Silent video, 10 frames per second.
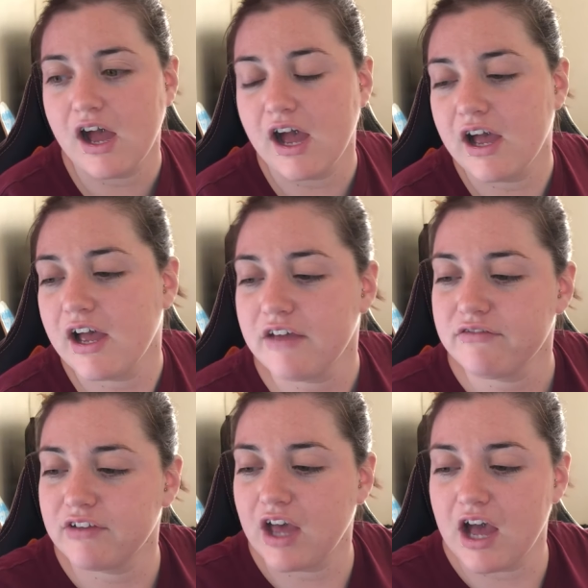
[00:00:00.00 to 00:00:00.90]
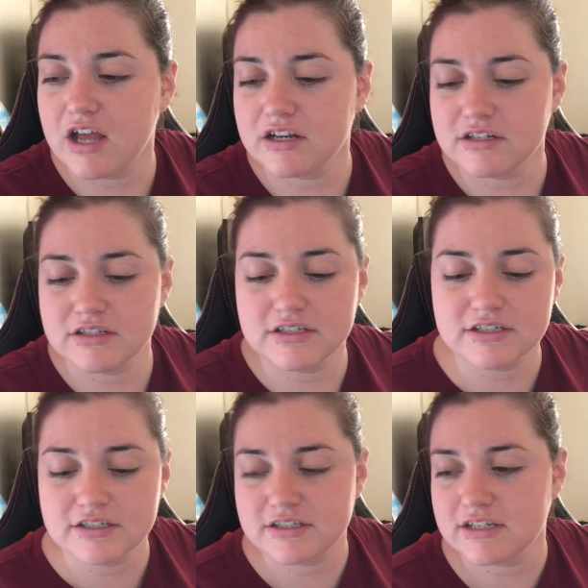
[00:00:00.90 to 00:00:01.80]
I've got,
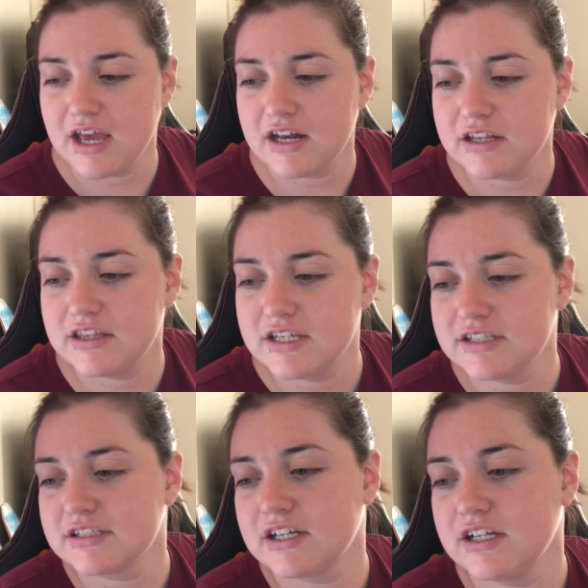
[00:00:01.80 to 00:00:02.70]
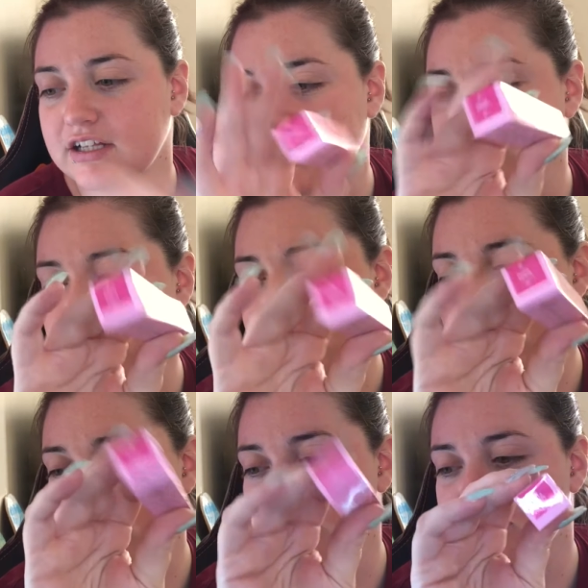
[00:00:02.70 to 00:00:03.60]
out of this collection
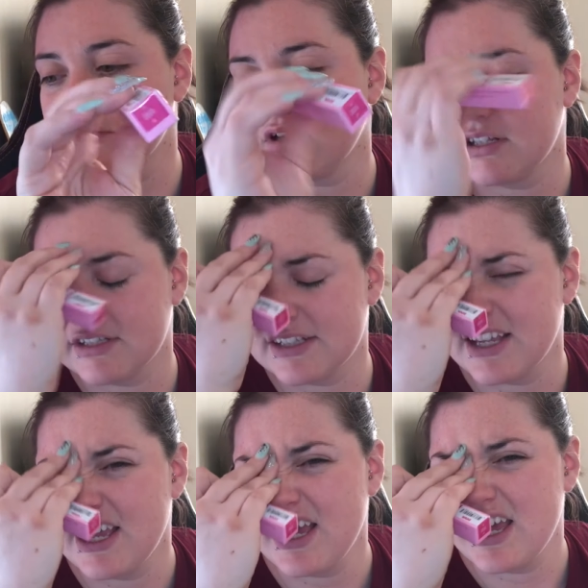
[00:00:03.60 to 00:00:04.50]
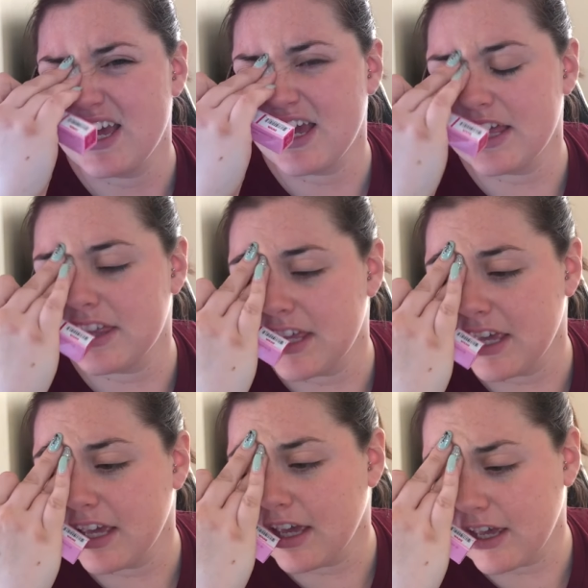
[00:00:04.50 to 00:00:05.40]
of these ones, I
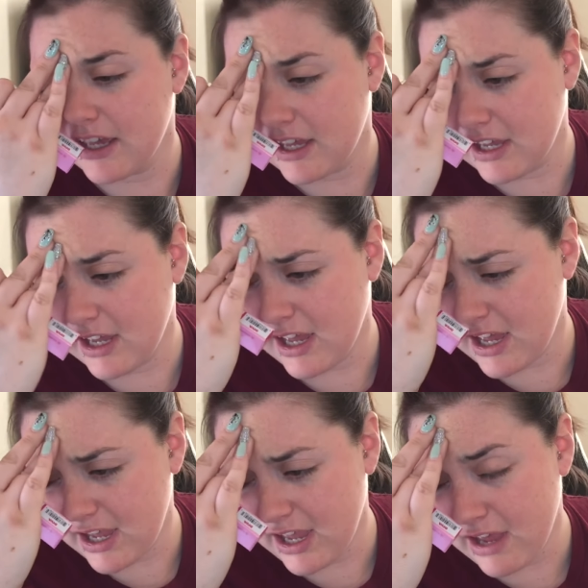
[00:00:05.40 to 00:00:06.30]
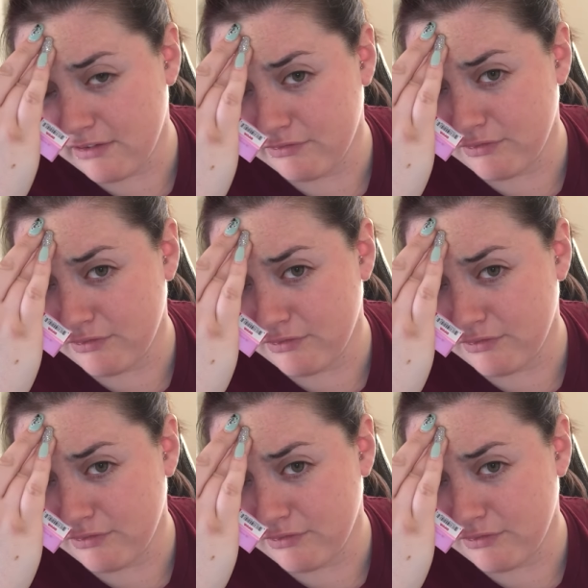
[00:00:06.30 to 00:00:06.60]
think I have